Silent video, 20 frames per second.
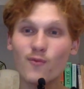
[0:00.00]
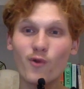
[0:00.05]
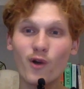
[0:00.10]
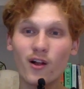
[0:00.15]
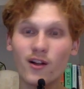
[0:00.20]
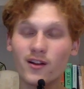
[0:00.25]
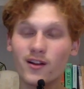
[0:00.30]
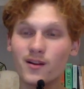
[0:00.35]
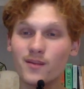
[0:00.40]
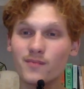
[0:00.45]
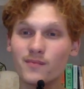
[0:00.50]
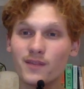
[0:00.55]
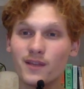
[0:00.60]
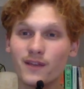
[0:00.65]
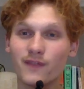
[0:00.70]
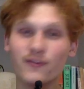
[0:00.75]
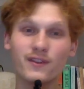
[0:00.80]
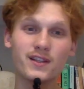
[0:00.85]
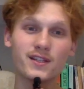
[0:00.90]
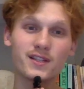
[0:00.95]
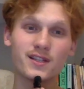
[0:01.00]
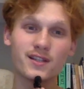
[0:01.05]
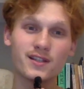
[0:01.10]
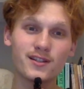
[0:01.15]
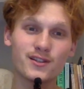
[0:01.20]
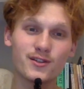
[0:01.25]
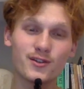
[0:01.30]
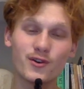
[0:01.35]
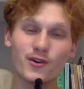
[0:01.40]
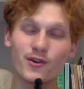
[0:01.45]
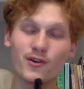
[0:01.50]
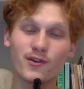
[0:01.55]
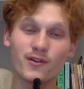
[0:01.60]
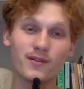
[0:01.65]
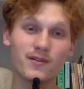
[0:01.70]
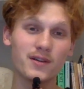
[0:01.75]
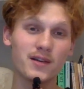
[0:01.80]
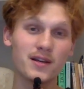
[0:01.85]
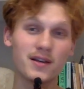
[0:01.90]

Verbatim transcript: welcome. If this is your